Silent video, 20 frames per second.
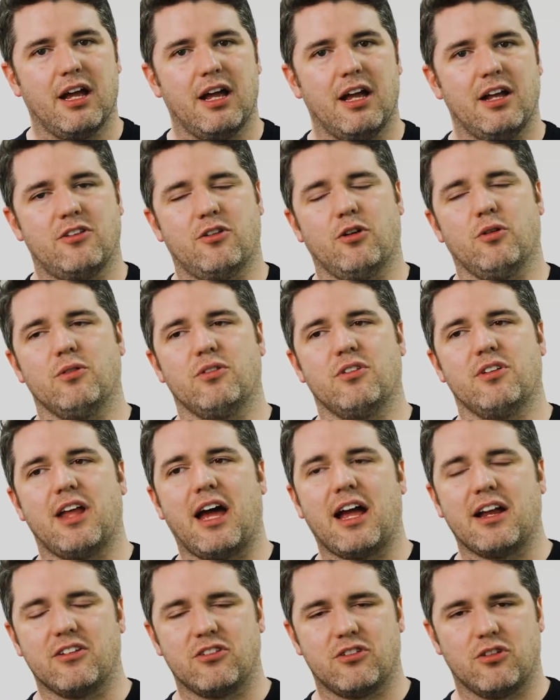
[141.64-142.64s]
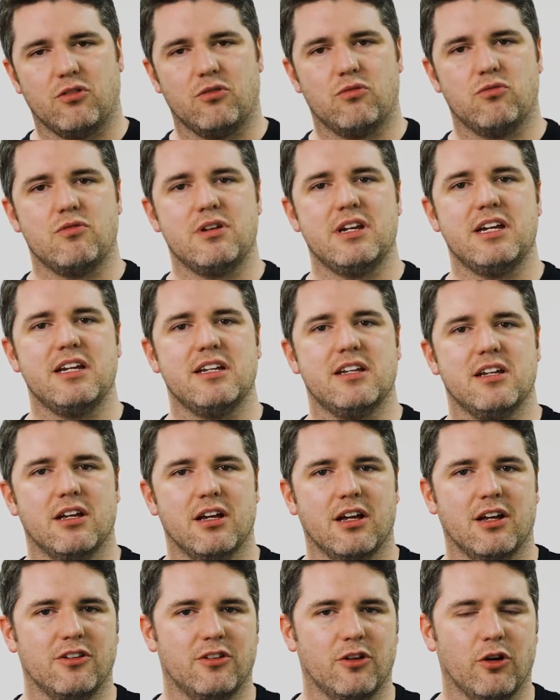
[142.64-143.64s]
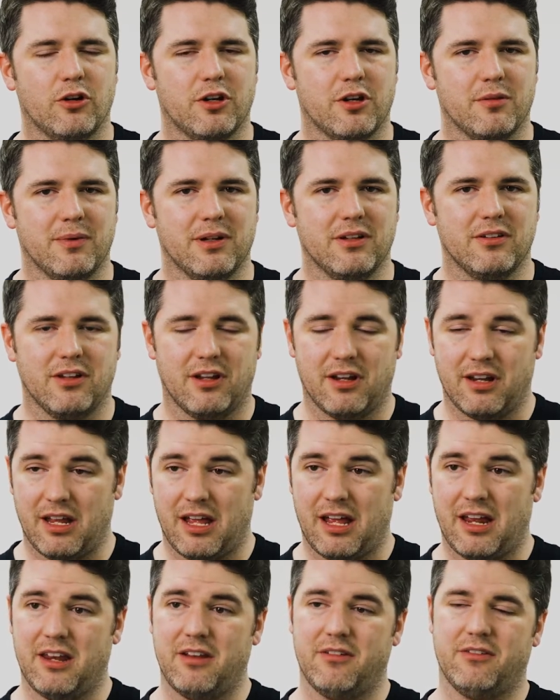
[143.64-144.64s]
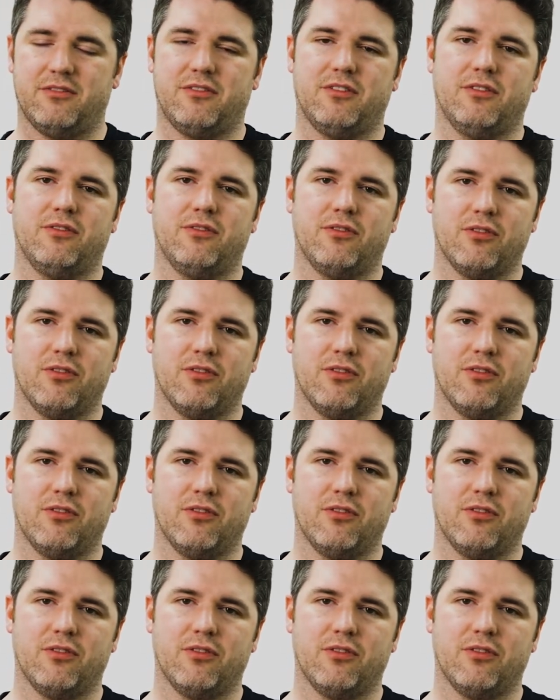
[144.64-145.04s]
it's always nice to read a document and it